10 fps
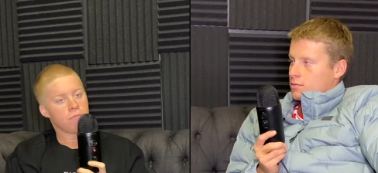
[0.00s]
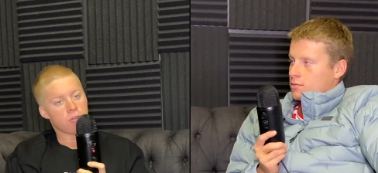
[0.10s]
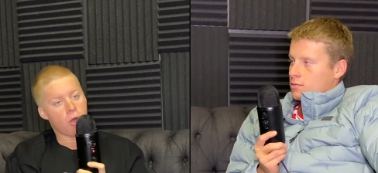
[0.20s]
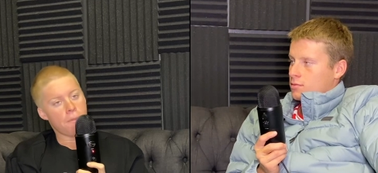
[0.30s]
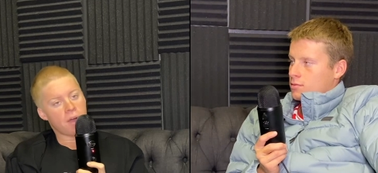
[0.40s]

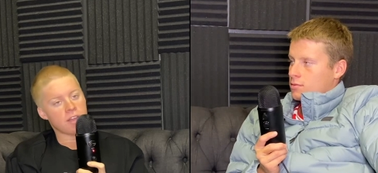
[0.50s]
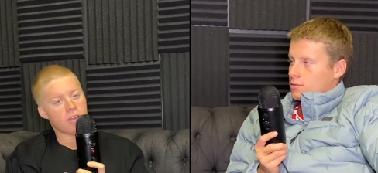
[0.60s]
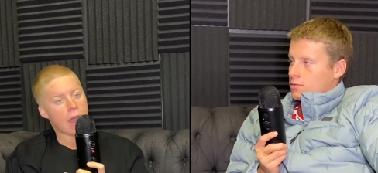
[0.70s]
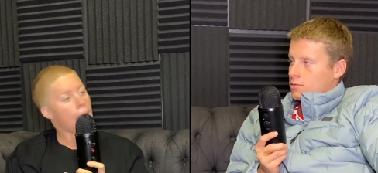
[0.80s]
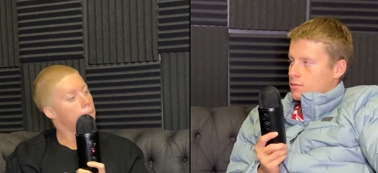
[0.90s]
Speaker 1: go
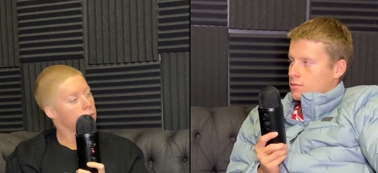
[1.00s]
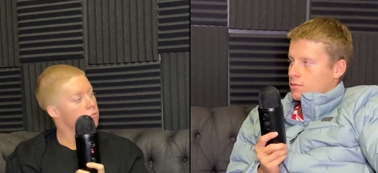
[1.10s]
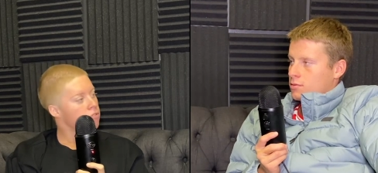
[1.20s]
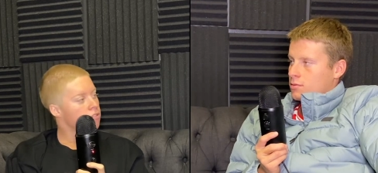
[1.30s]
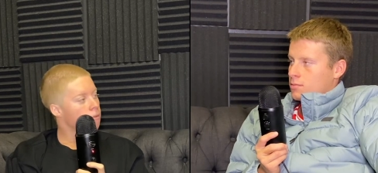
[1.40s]
buy
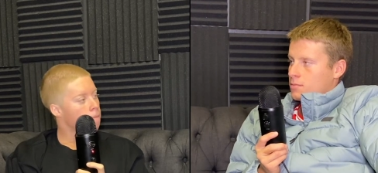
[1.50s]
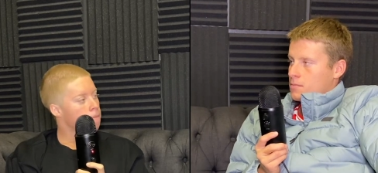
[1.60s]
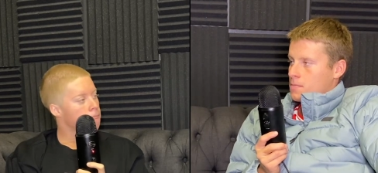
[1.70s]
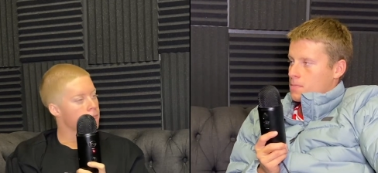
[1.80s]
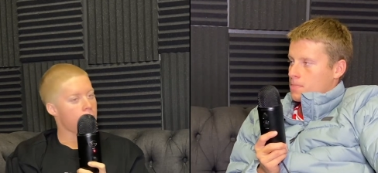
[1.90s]
apples
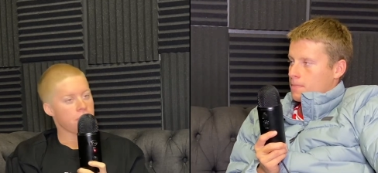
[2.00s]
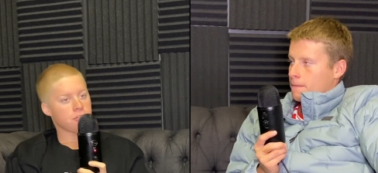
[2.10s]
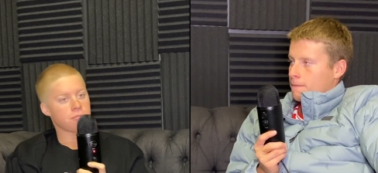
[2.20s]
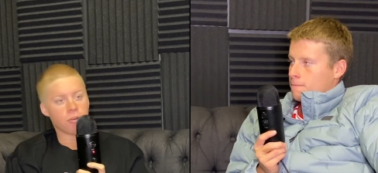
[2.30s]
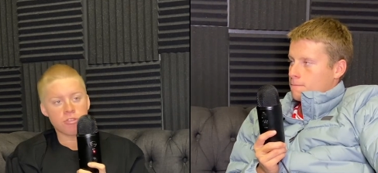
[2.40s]
and
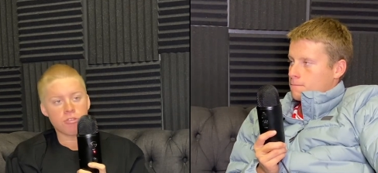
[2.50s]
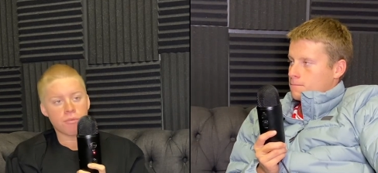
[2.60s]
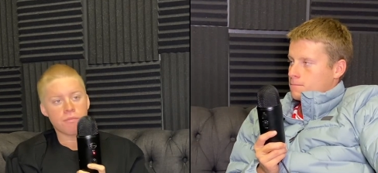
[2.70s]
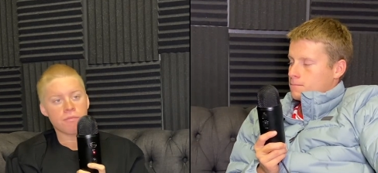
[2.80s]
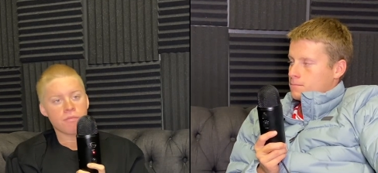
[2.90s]
just put
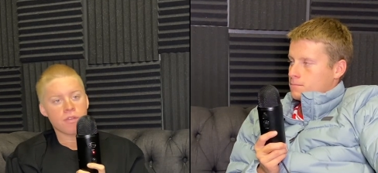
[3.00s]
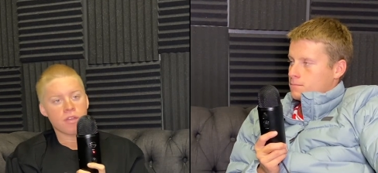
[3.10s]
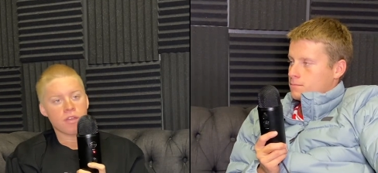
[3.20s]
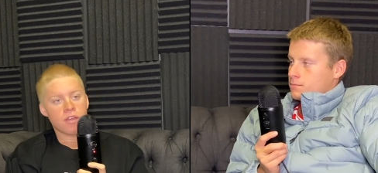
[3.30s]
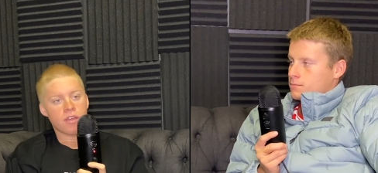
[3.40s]
them.
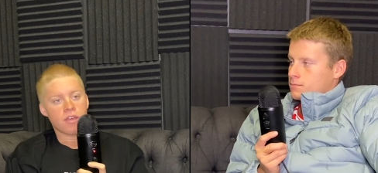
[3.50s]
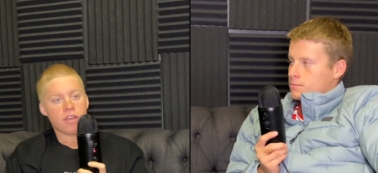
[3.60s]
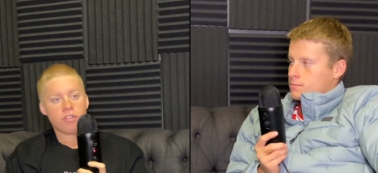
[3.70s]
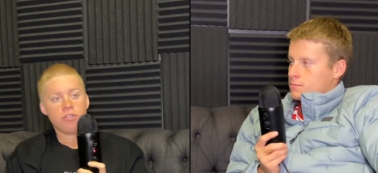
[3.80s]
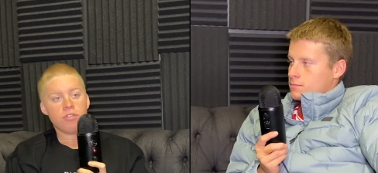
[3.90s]

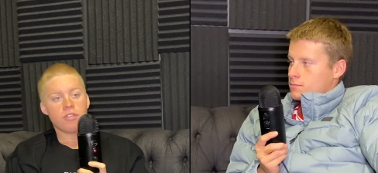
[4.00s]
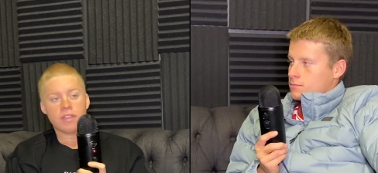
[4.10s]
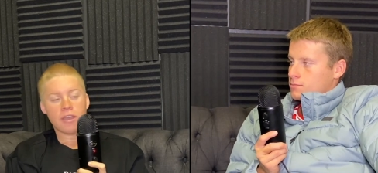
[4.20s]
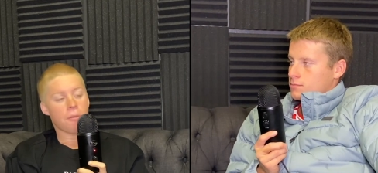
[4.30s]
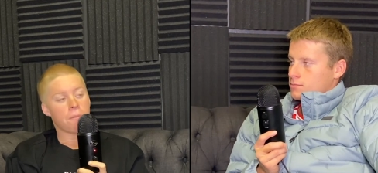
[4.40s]

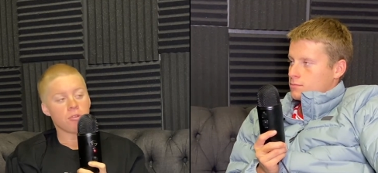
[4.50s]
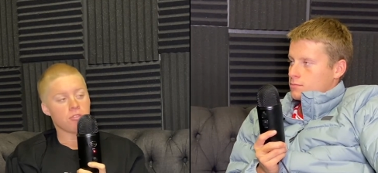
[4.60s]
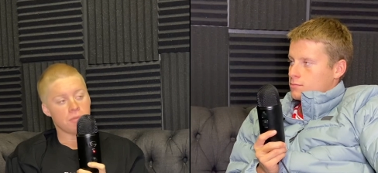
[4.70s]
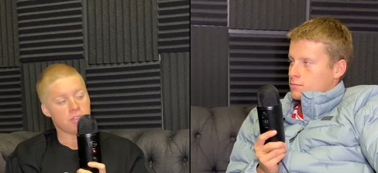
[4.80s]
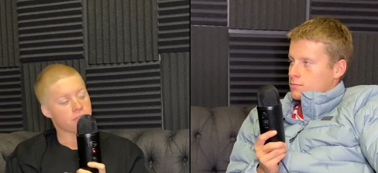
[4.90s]
They don't put
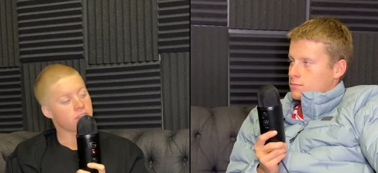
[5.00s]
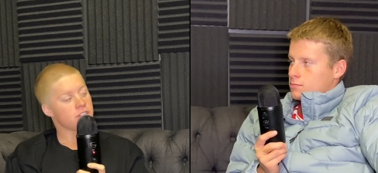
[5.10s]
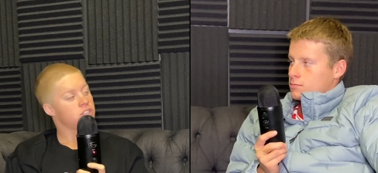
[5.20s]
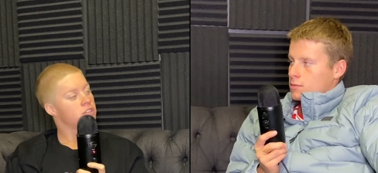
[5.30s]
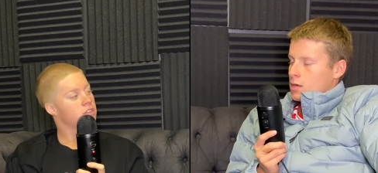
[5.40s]
them in the
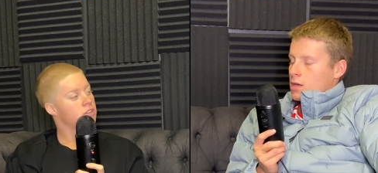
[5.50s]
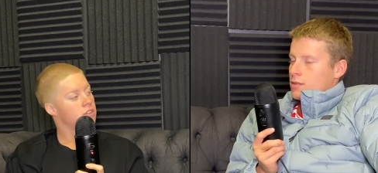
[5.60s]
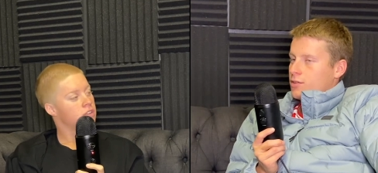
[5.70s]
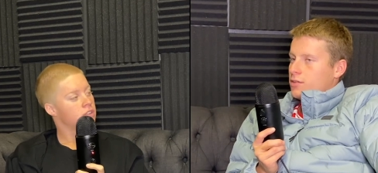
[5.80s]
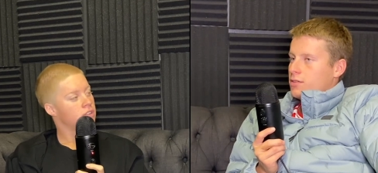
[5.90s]
fridge.
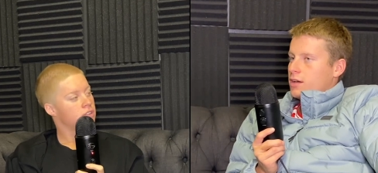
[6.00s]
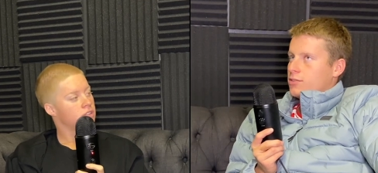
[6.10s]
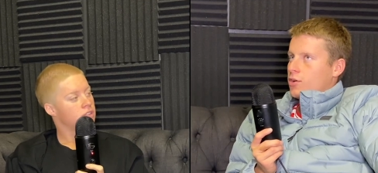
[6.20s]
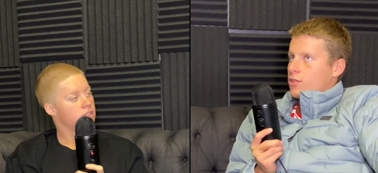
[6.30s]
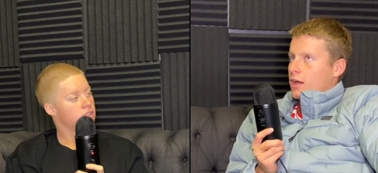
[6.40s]
Speaker 2: The only thing I
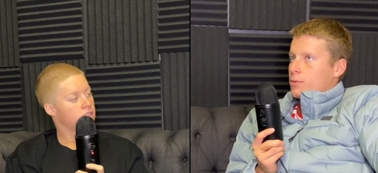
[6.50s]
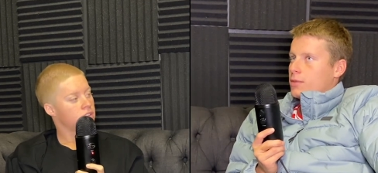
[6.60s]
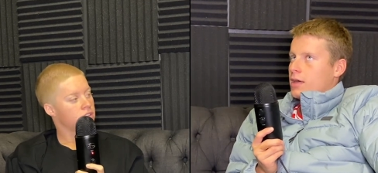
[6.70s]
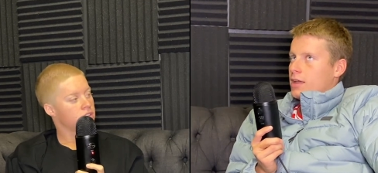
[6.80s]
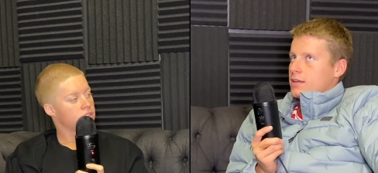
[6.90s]
don't like
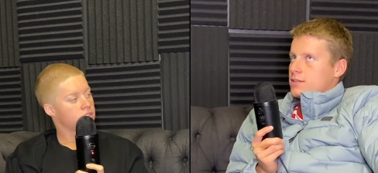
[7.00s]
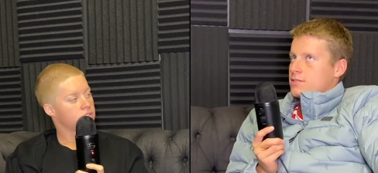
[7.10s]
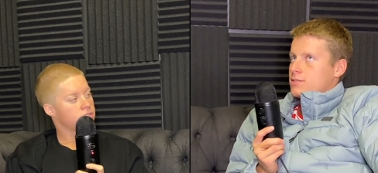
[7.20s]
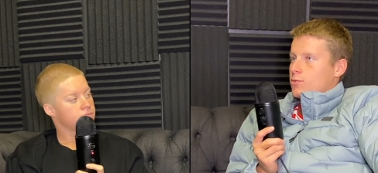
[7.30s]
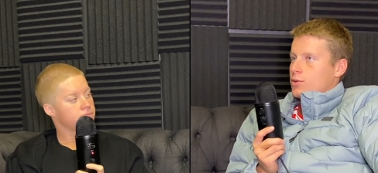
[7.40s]
with that
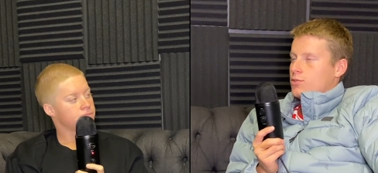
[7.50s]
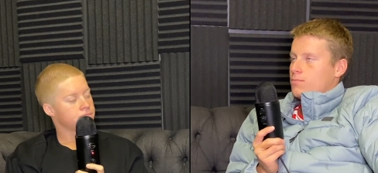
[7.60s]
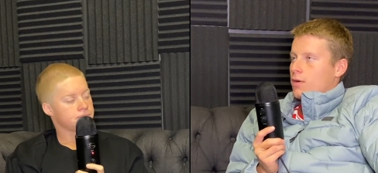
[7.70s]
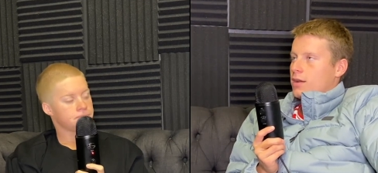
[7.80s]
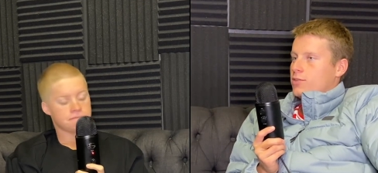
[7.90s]
is when you
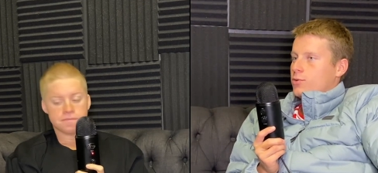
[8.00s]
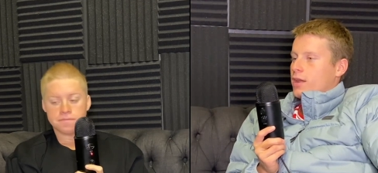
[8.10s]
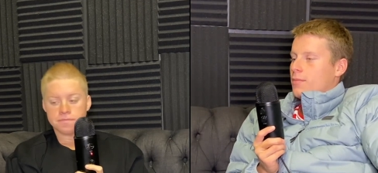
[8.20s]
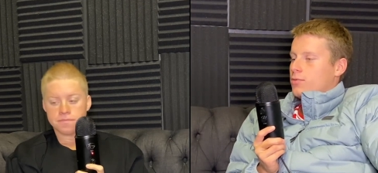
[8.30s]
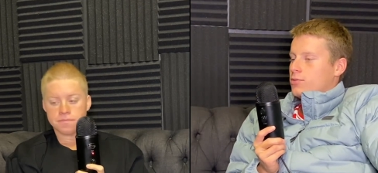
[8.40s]
bite into
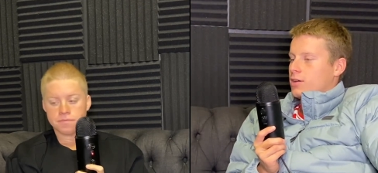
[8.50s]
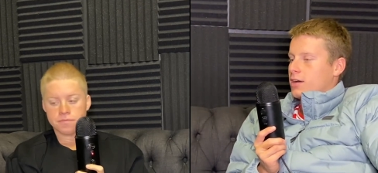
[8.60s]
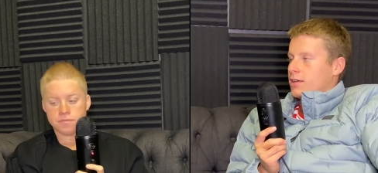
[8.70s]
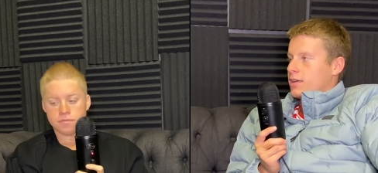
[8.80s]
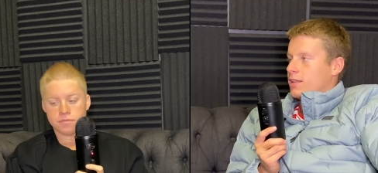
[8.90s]
an apple, you
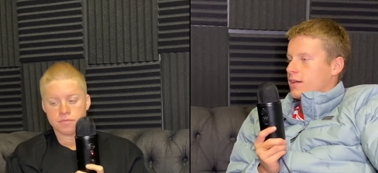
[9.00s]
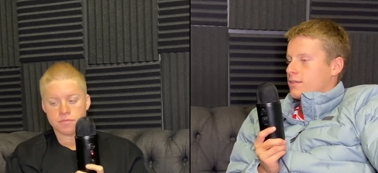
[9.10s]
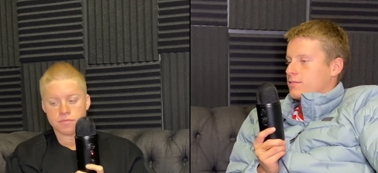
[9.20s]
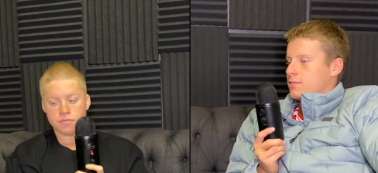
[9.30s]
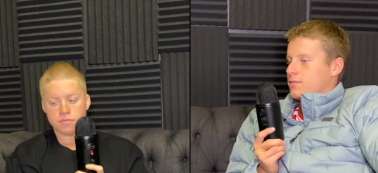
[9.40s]
kind of get
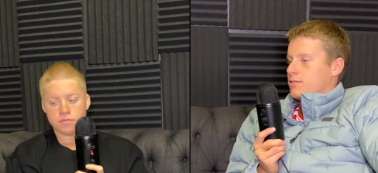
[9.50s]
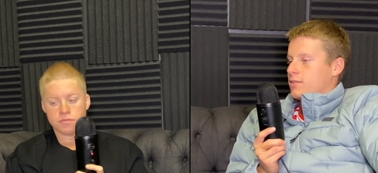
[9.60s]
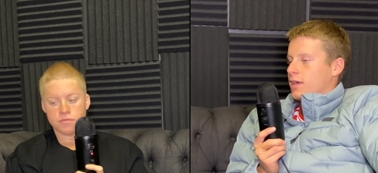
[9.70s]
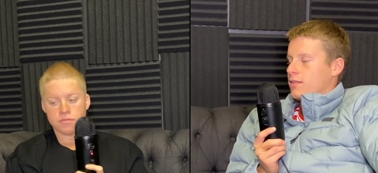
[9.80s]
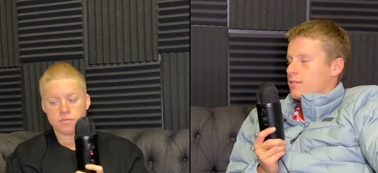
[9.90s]
like
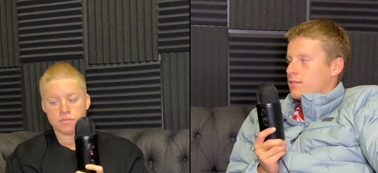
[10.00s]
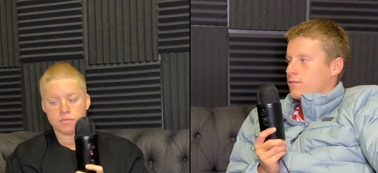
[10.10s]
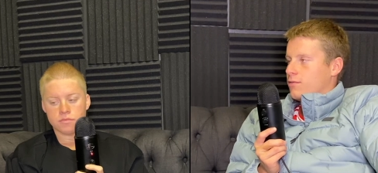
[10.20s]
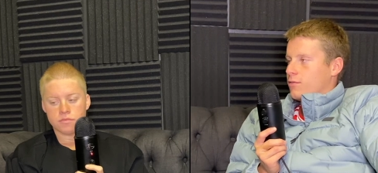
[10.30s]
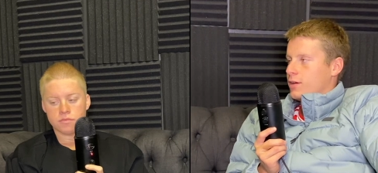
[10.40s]
teeth
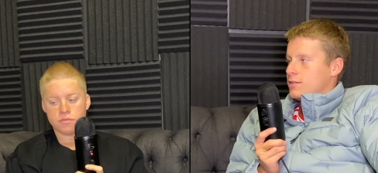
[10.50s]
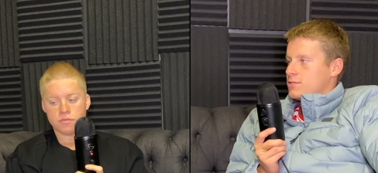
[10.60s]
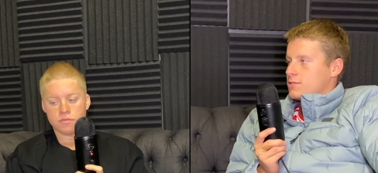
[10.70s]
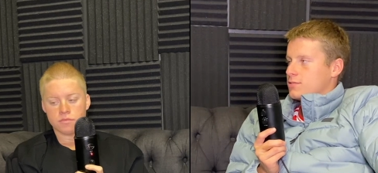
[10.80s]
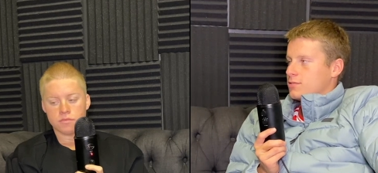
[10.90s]

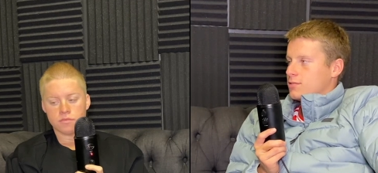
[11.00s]
freeze.